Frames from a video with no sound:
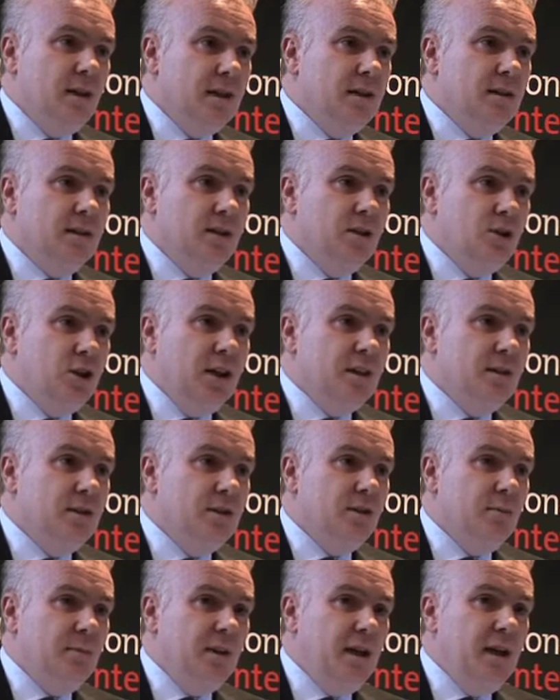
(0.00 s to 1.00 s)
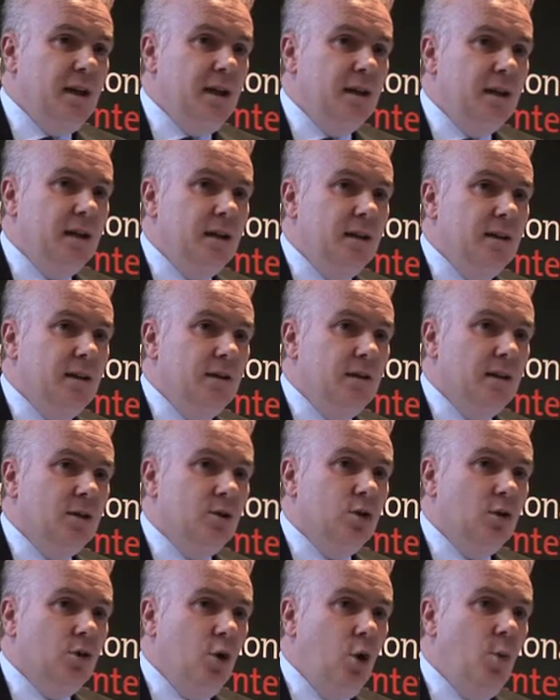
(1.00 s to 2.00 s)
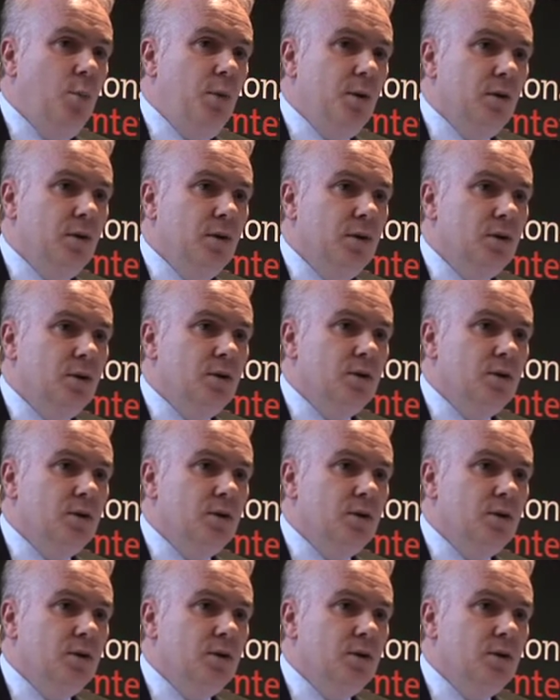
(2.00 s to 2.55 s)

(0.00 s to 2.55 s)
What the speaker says: that suggests to me that you're open